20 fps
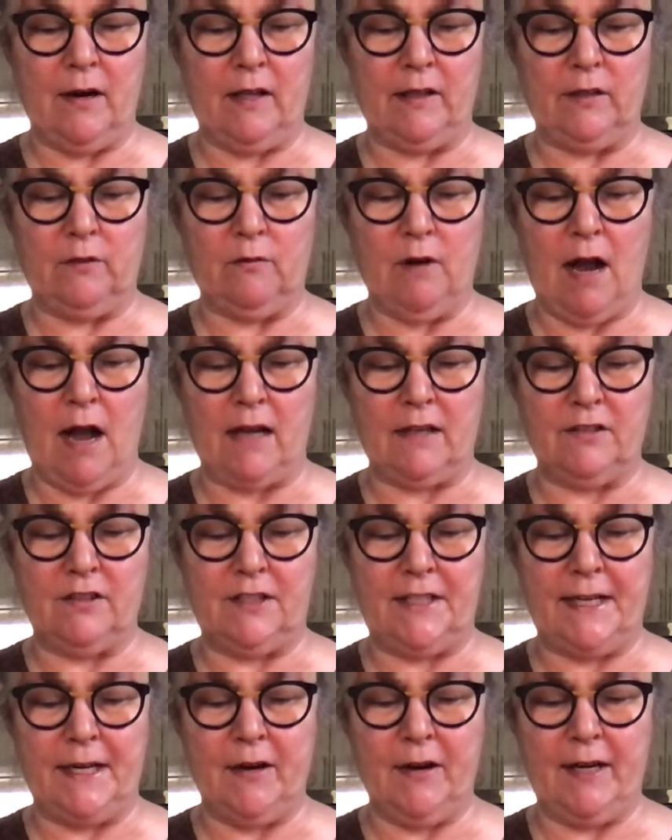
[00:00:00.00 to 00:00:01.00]
the rock
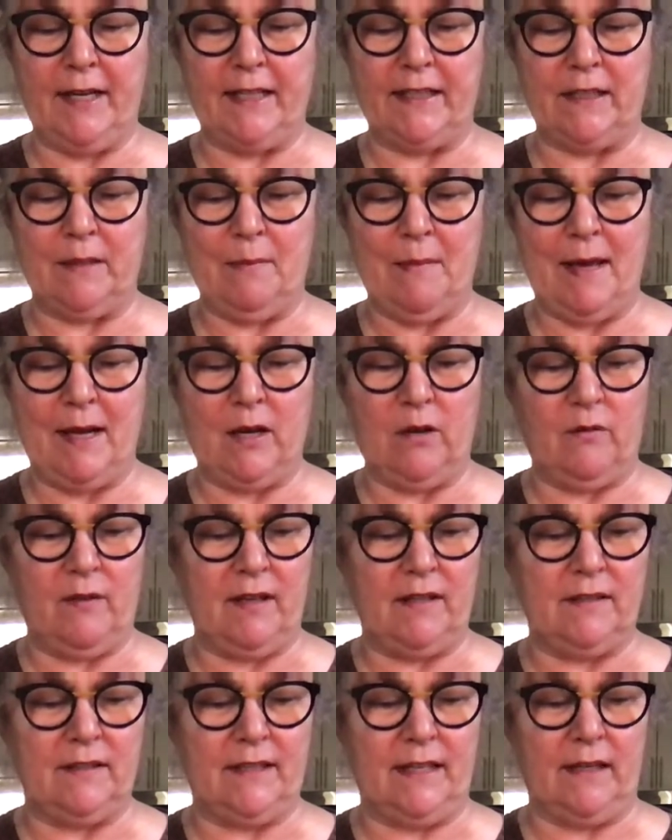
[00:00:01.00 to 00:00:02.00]
staring at the meadow, they
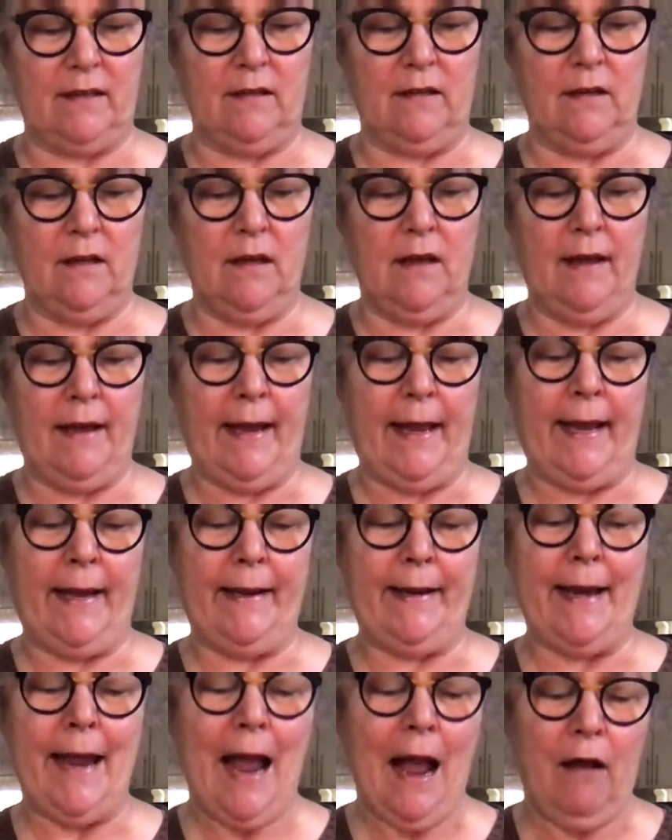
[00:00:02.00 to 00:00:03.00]
said, "And
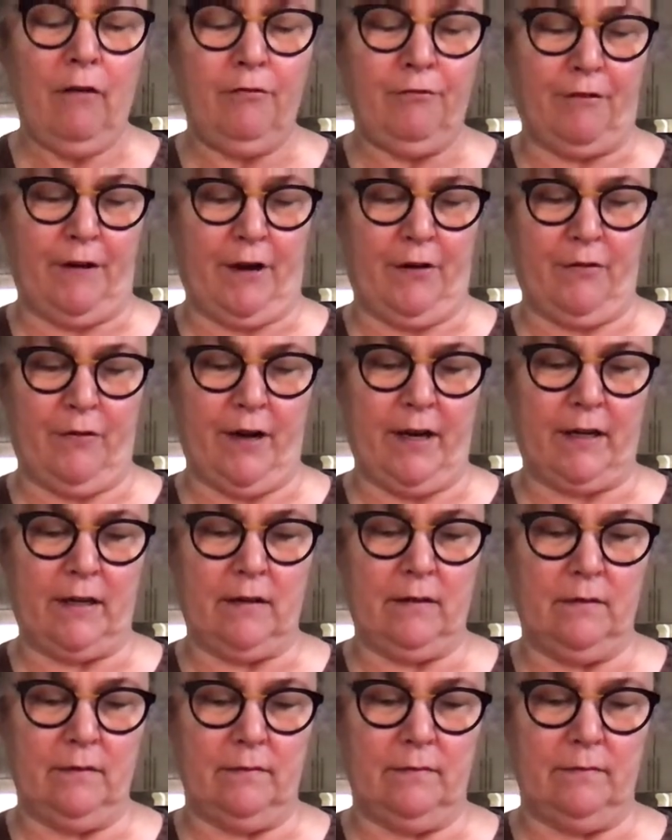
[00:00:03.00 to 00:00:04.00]
now, Frederick?"
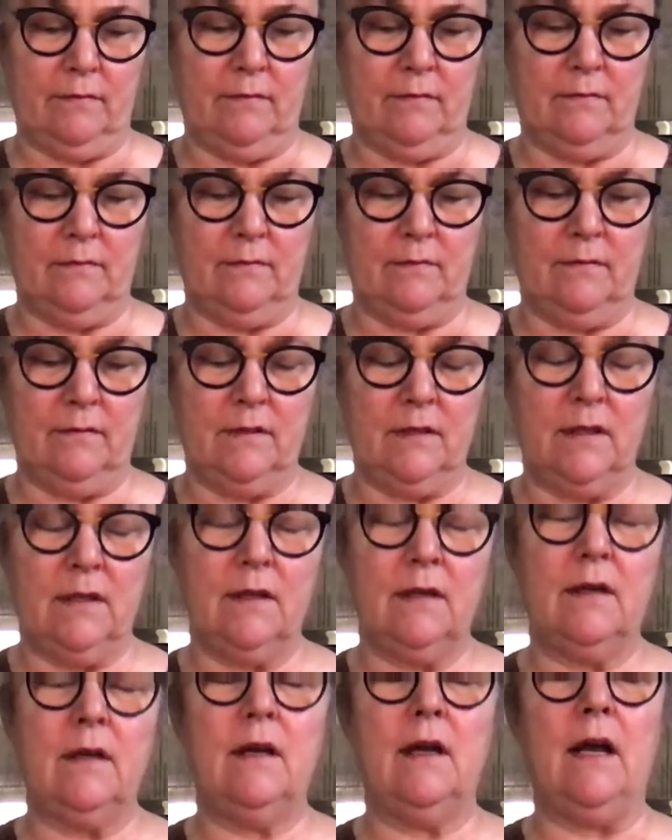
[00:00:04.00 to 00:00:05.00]

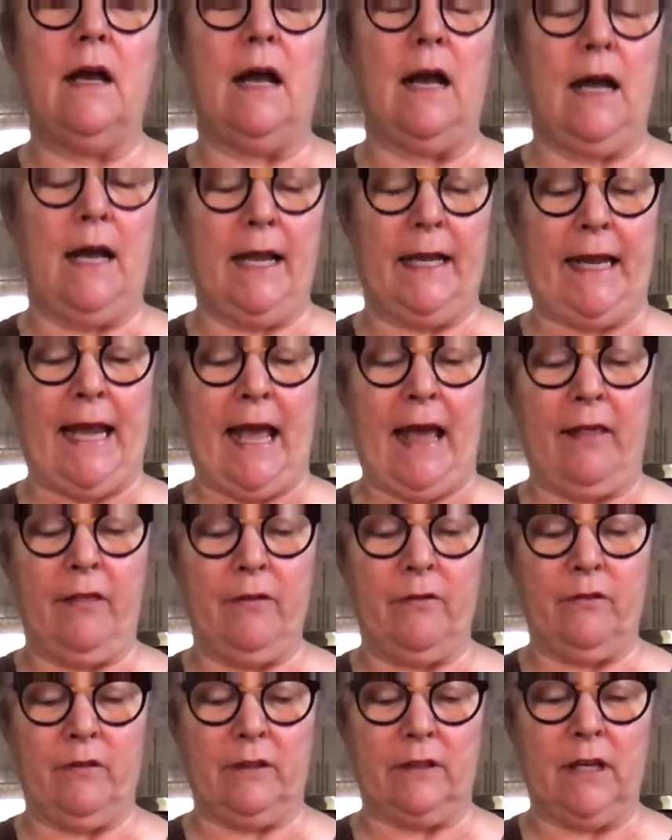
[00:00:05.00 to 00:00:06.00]
"I
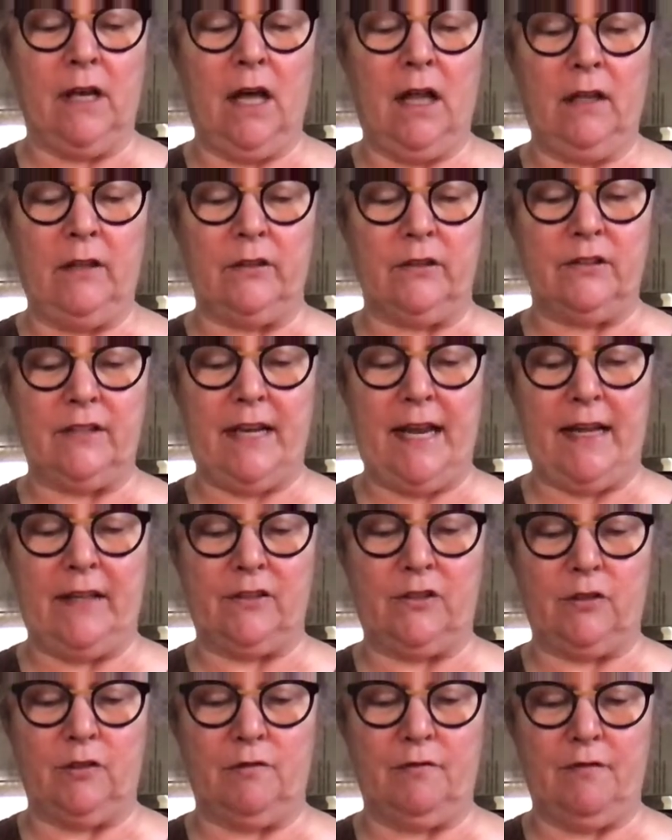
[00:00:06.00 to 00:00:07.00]
gathered the colors,"
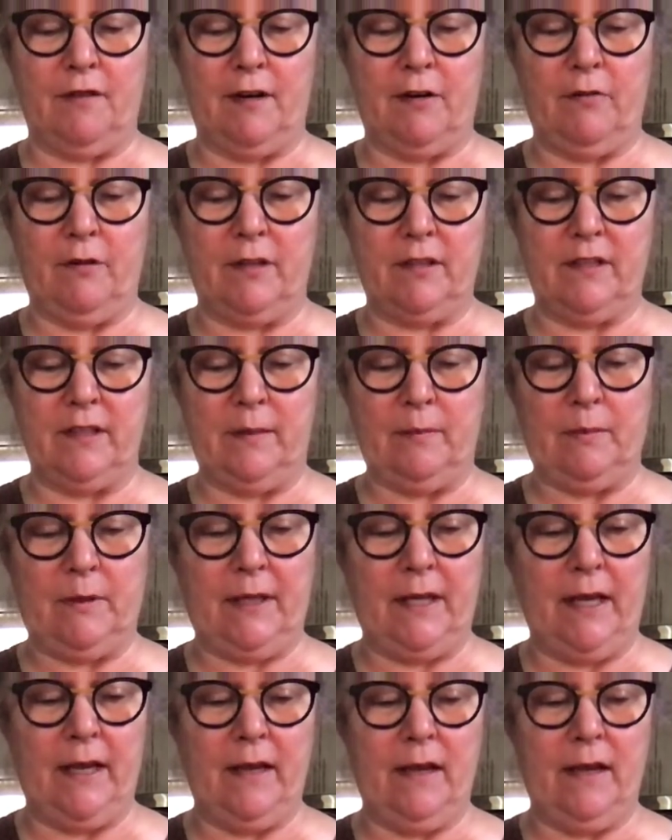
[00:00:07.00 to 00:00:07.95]
answered Frederick simply,